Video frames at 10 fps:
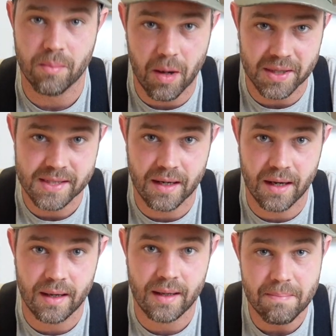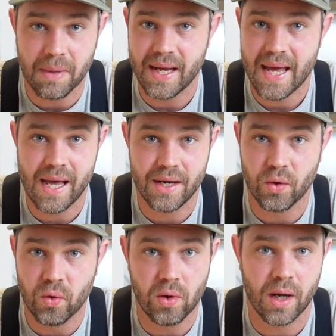thermometer, in my head,
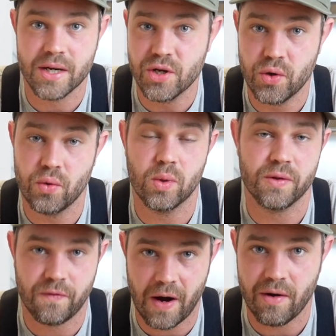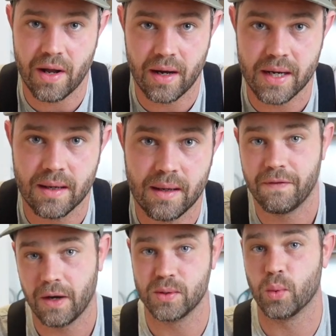all I knew was Fahrenheit. If
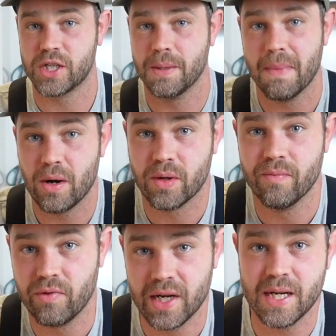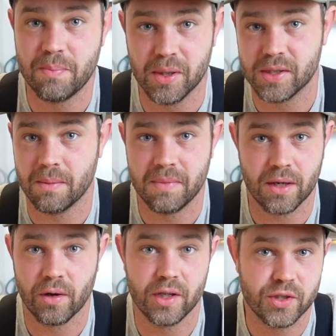I was watching Malcolm Reed put something
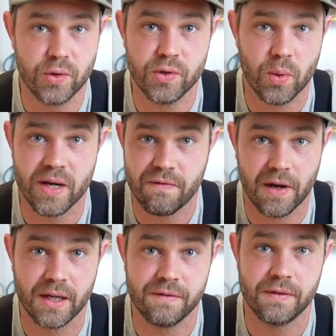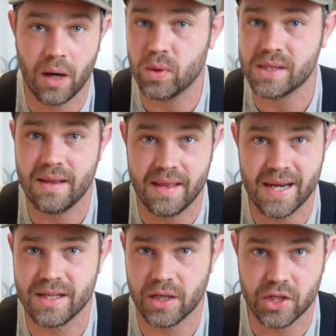on at 225, I wasn't
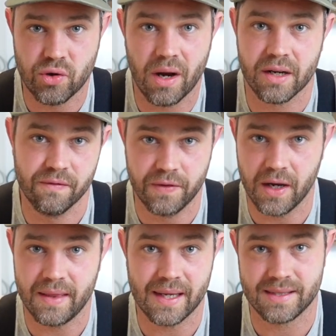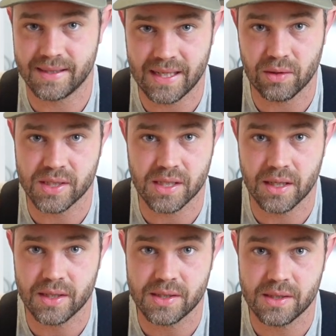then gonna try and convert that to
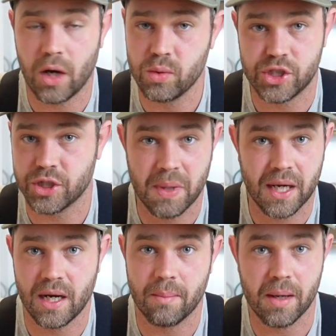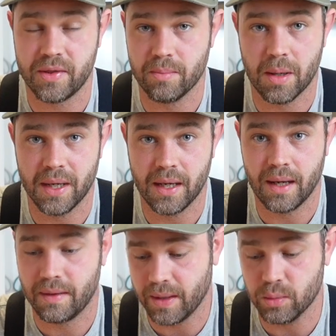Celsius. I was just picking up my
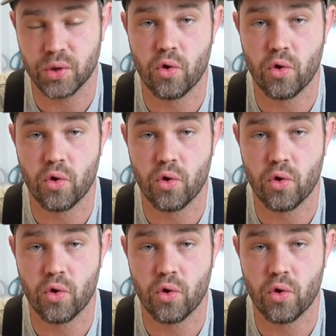thermometer that was